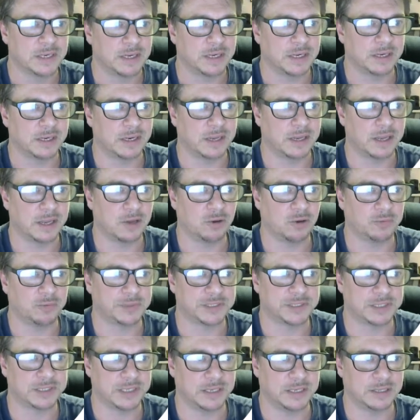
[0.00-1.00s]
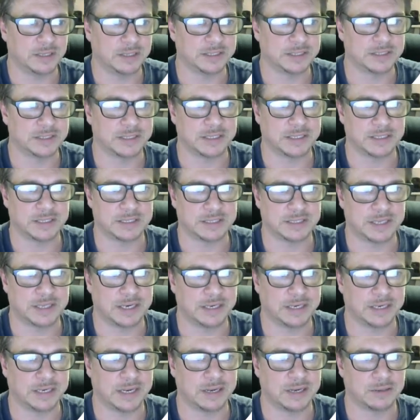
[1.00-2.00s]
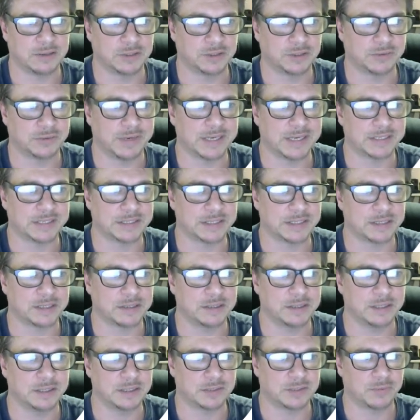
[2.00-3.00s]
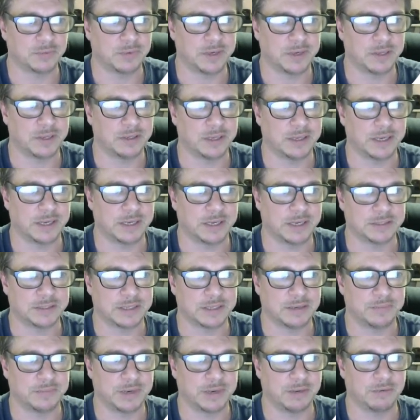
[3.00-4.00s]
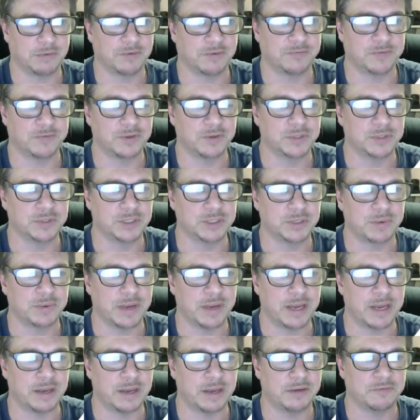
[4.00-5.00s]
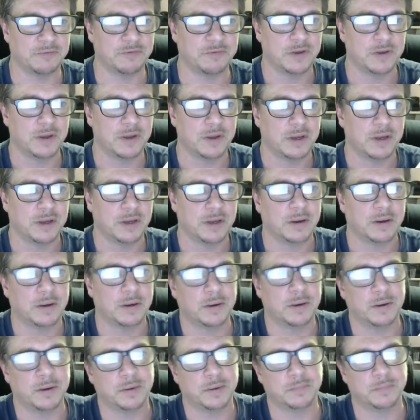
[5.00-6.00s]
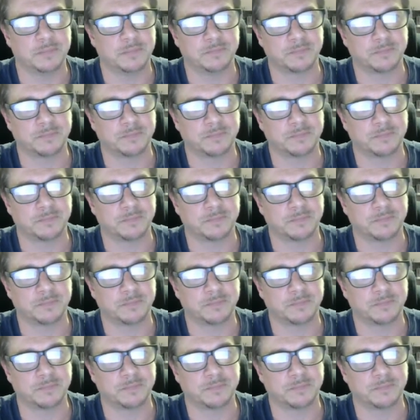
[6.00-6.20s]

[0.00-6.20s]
It helps the listing stand out drastically, as well as how many reviews you have. So